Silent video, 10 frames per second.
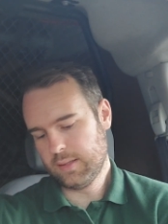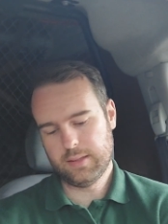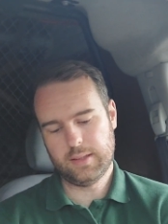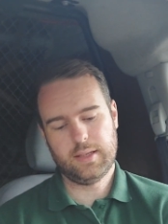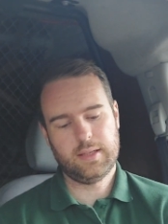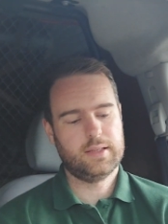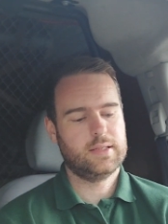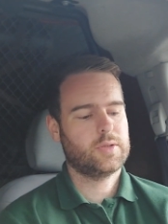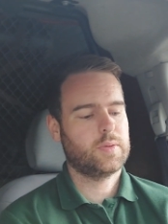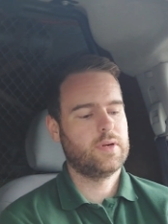
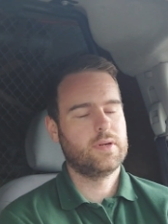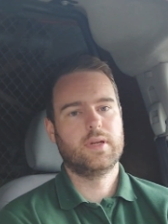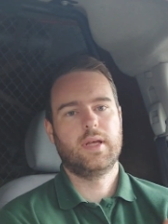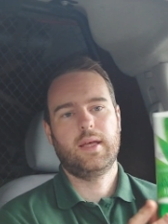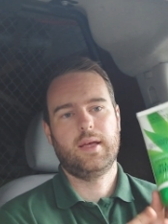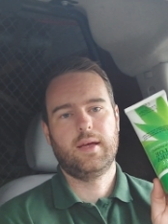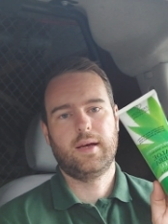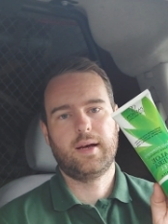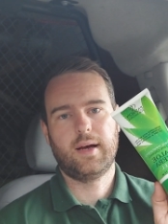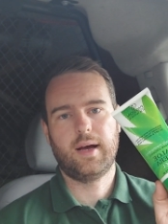This one,
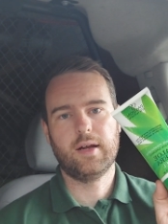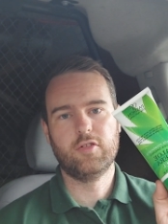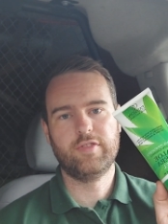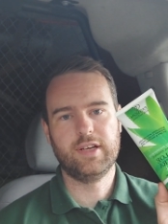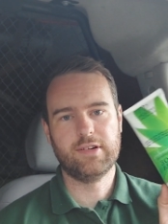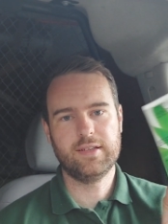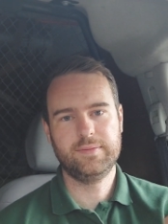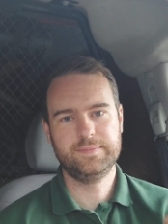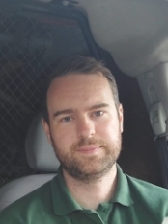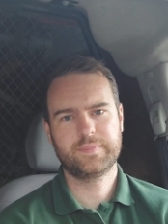aloe vera.
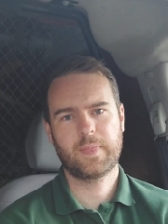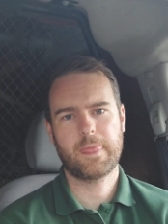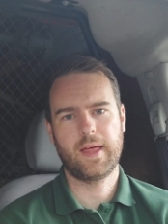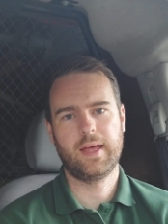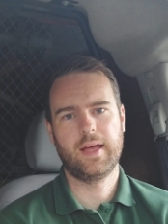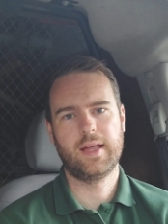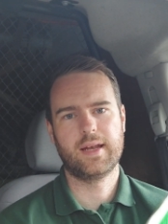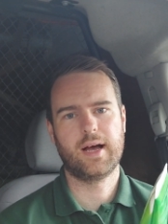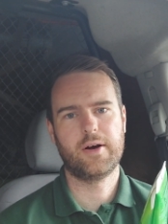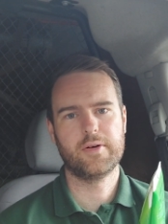
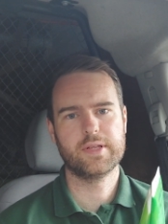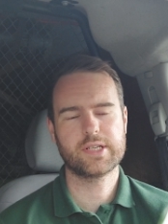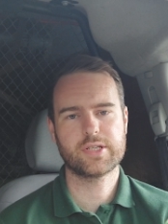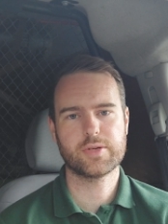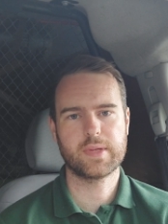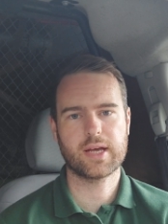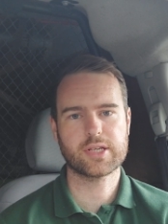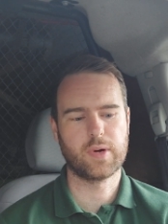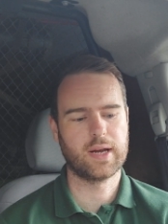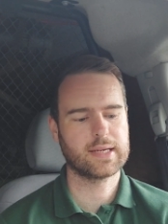Now this is something
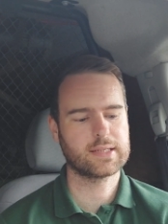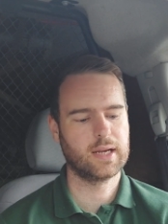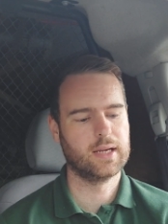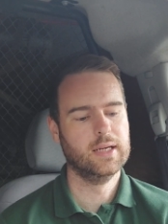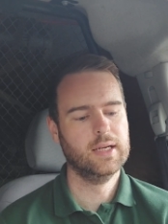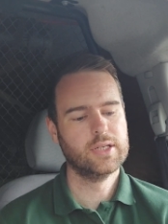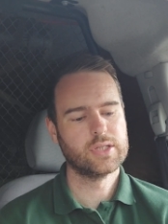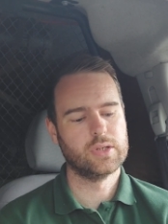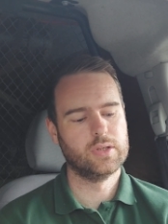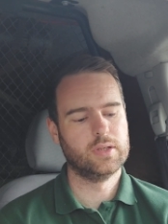else I want to ask you.
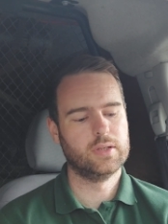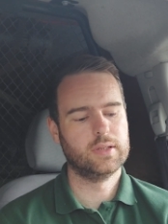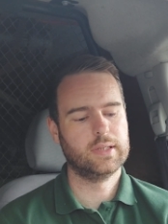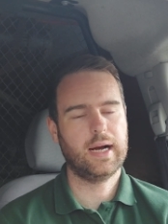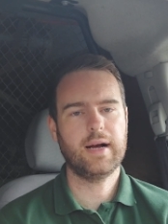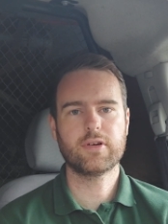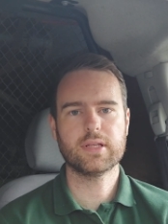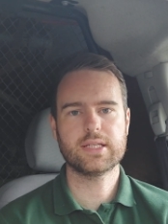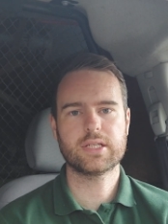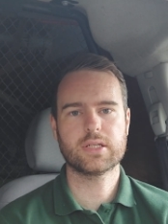So I've got
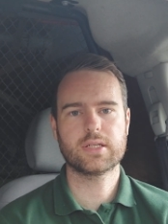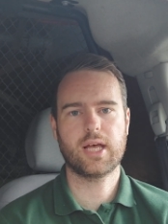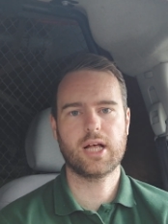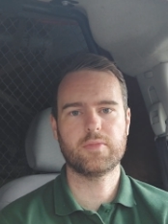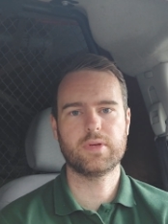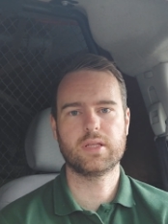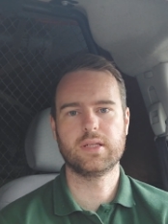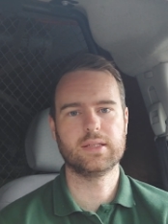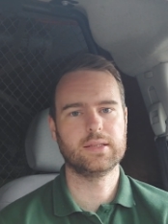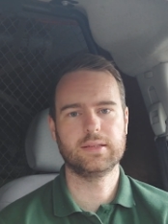this just to help with
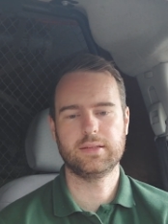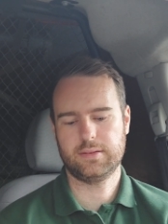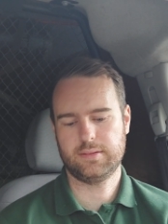little